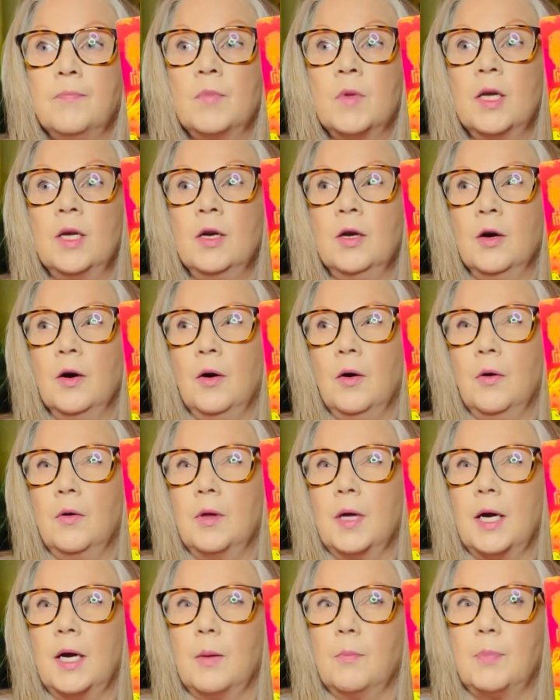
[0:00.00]
you know,
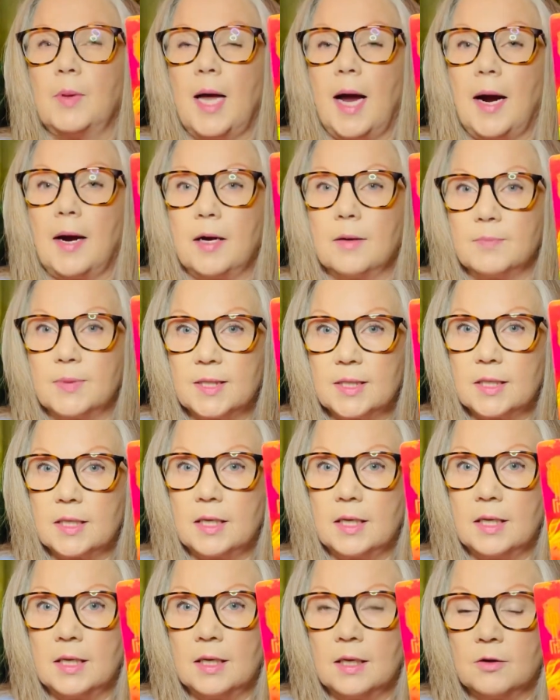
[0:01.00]
like a black
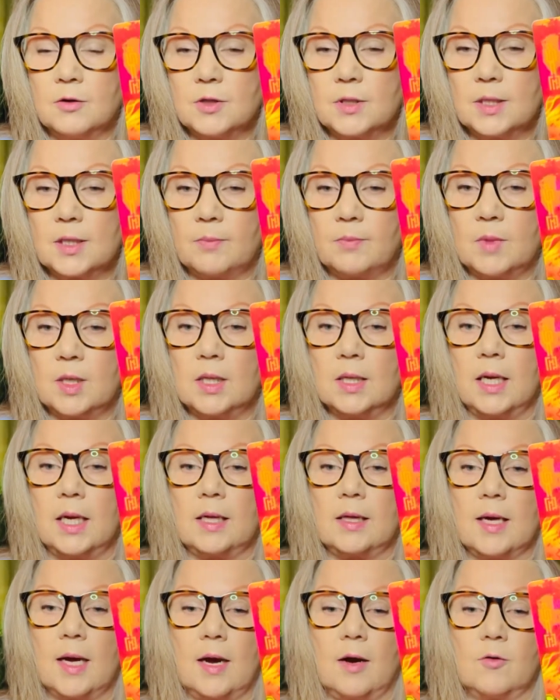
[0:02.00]
obsidian or something
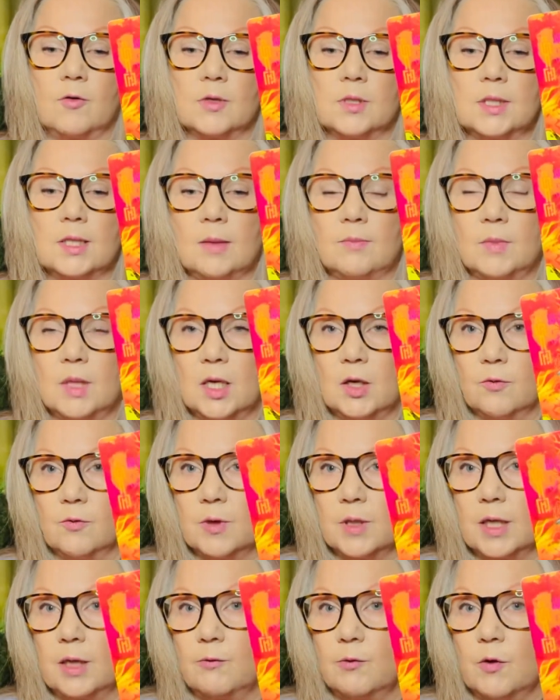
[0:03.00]
like that, or something
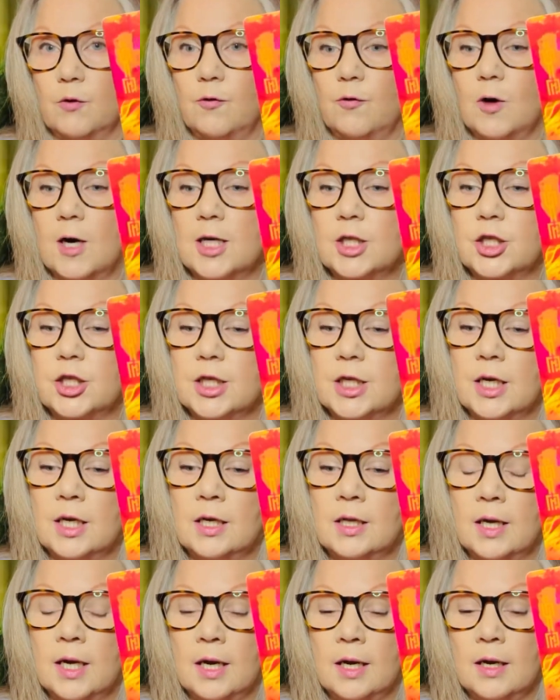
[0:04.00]
really
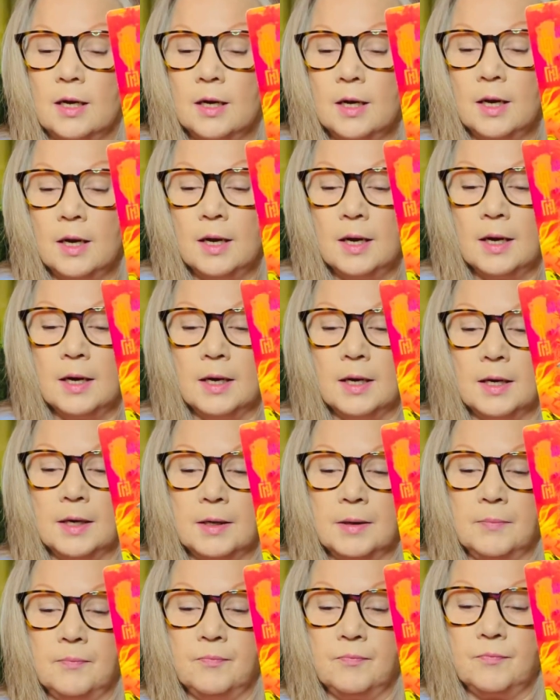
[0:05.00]
refreshing. Like
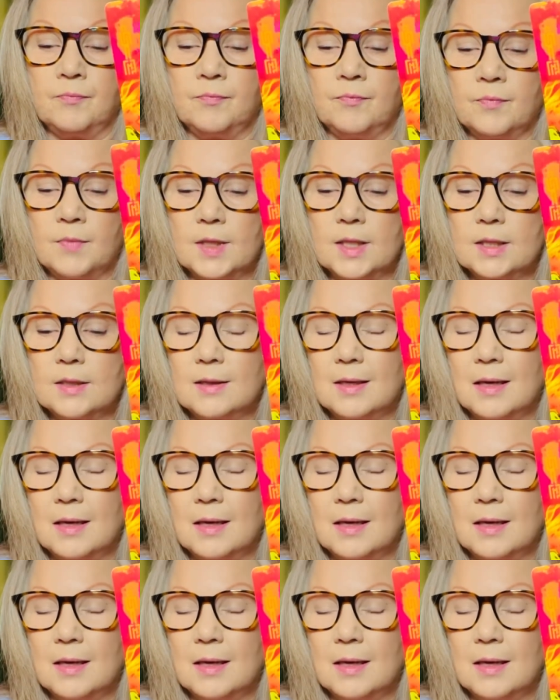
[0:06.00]
I'm